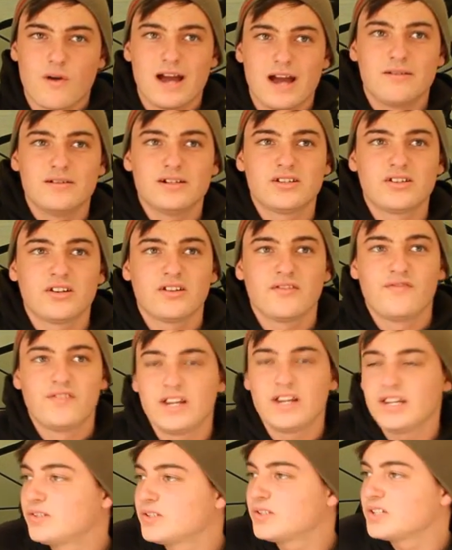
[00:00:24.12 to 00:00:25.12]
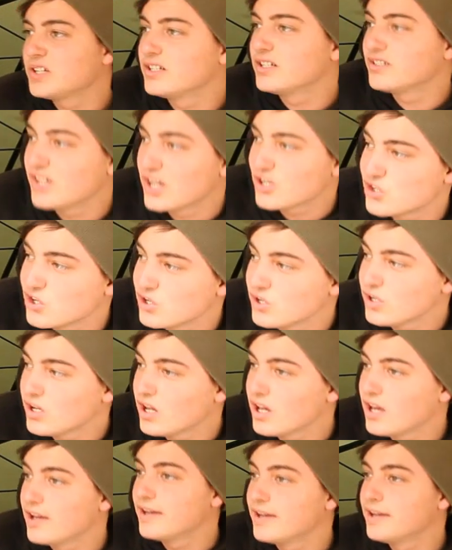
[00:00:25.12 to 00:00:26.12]
hours for this session.
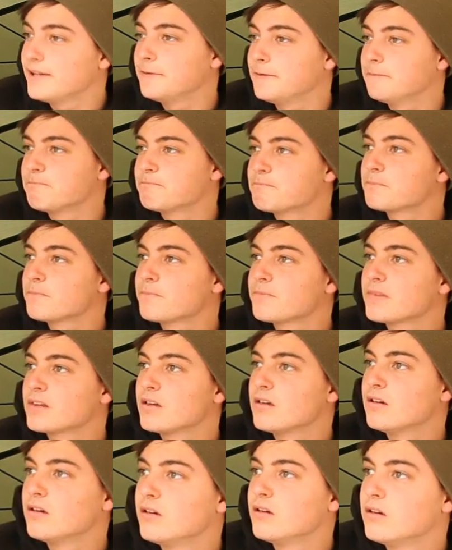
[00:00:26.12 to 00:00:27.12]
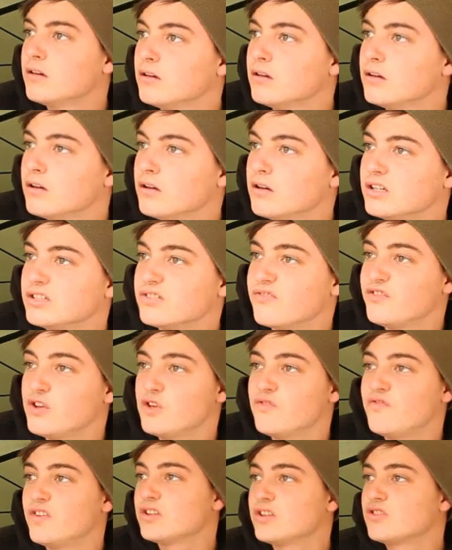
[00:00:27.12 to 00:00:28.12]
There's a
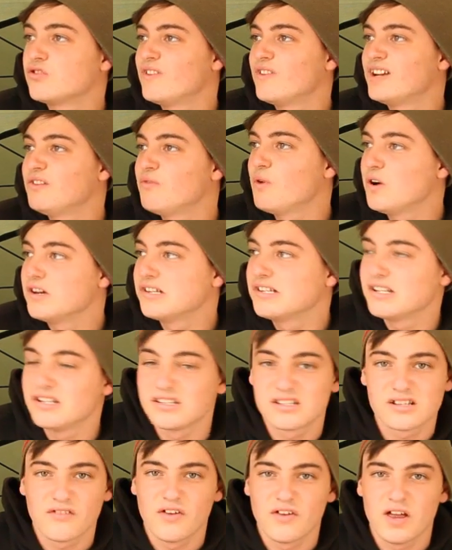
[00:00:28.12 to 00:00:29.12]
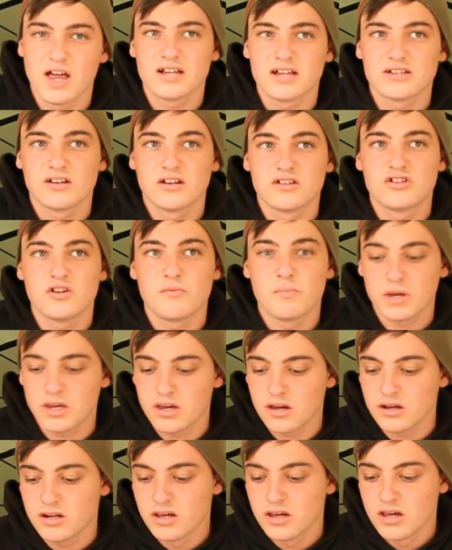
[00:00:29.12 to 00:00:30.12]
few fish already rising and stuff like that, so it should be
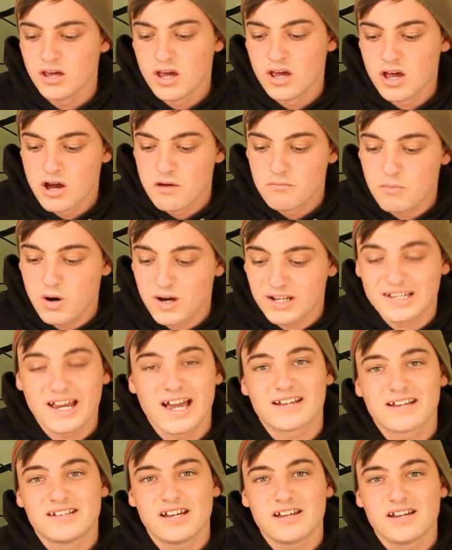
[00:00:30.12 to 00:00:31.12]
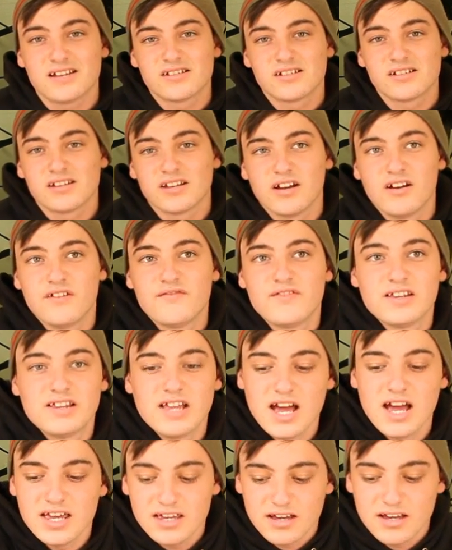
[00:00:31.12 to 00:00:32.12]
good. My tactics of the
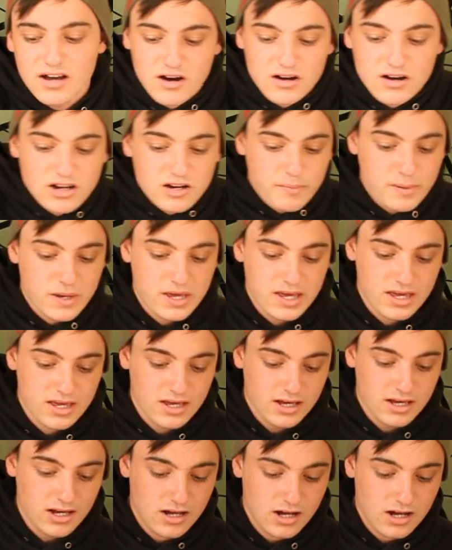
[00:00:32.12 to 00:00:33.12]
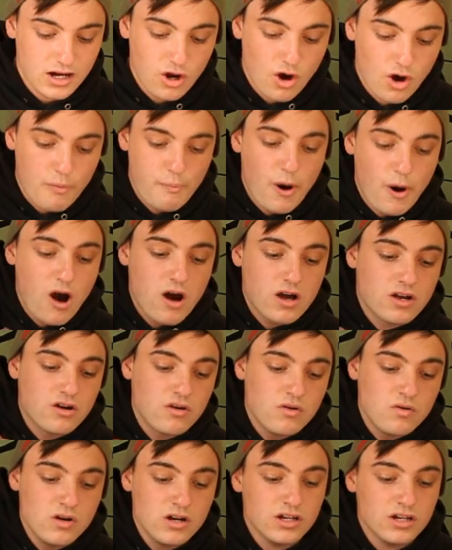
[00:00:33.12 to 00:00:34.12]
day are going to be a lot of
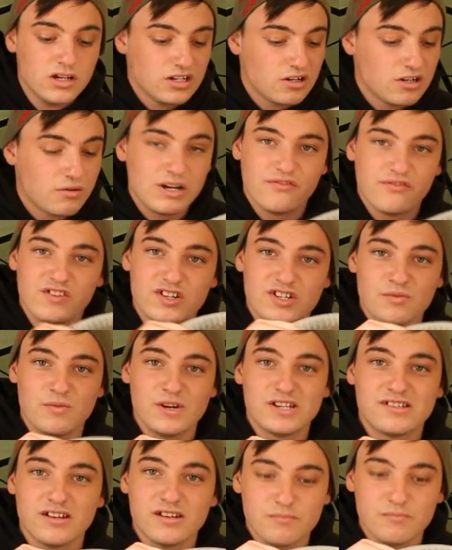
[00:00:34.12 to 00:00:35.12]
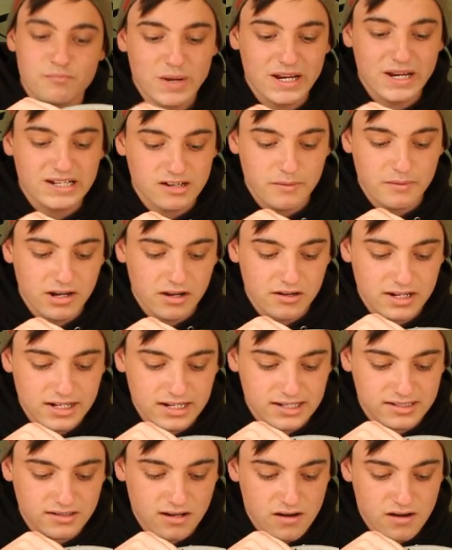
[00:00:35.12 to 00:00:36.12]
particle. Went to Fishing Wizard and picked up a load of
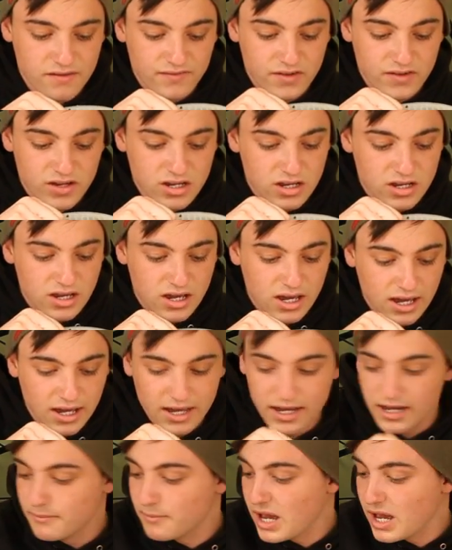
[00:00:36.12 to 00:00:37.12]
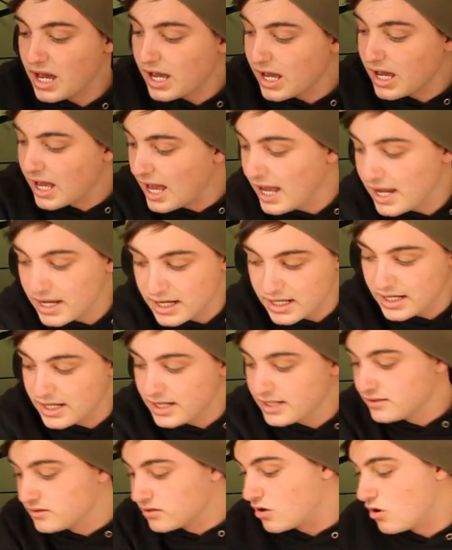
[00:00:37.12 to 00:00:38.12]
this stuff. And
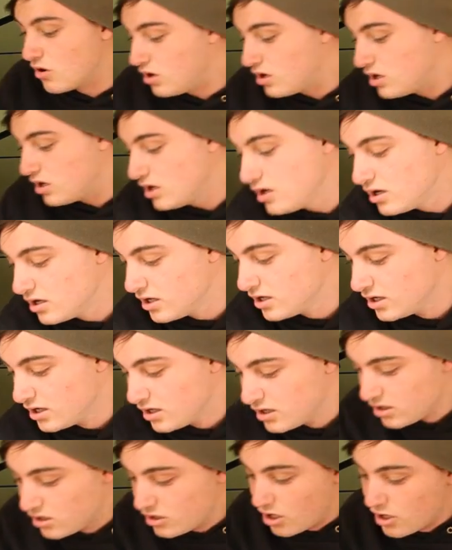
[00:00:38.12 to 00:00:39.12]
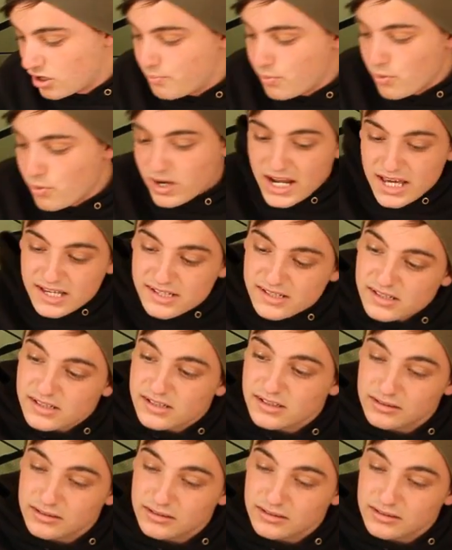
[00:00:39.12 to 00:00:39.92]
I got a load of boilies,